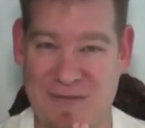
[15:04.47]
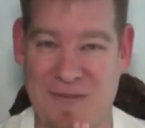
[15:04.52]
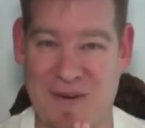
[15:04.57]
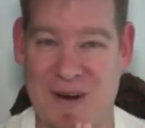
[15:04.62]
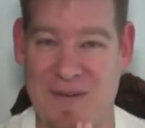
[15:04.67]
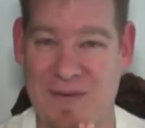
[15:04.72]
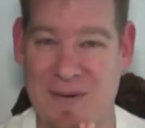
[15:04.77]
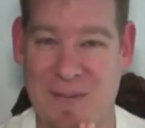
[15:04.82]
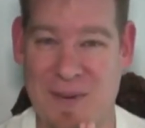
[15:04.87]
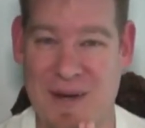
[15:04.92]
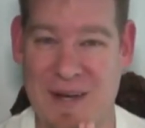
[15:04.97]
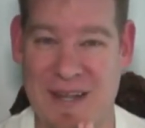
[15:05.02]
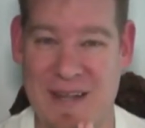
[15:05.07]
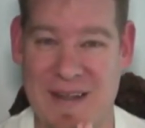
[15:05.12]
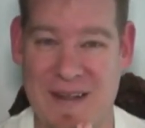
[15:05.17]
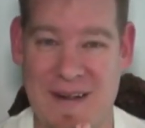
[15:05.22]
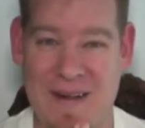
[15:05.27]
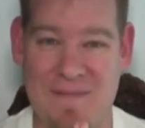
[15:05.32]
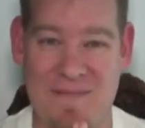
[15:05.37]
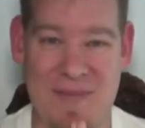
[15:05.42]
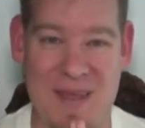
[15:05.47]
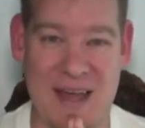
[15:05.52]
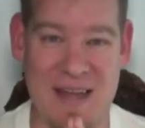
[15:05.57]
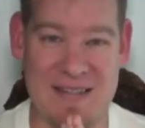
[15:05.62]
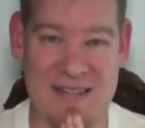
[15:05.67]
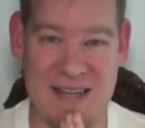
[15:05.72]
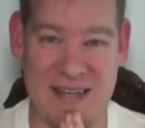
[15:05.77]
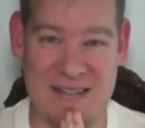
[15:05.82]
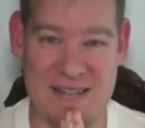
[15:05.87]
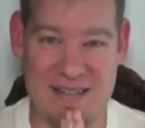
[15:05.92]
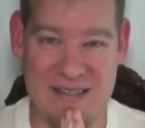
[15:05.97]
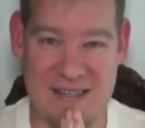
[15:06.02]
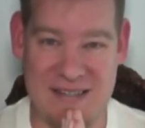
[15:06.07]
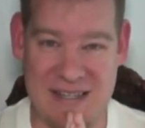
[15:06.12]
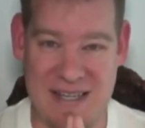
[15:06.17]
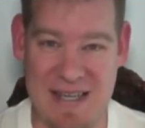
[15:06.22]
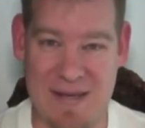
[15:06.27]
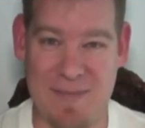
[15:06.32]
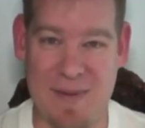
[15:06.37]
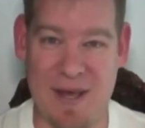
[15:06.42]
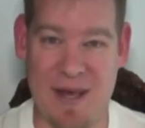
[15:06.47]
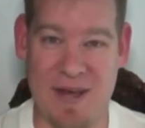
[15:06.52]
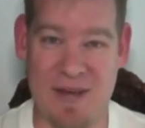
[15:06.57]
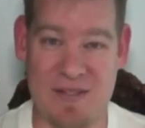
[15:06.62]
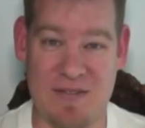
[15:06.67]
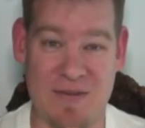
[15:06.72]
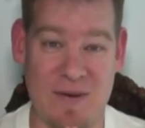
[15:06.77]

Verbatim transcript: for everybody that sends us emails,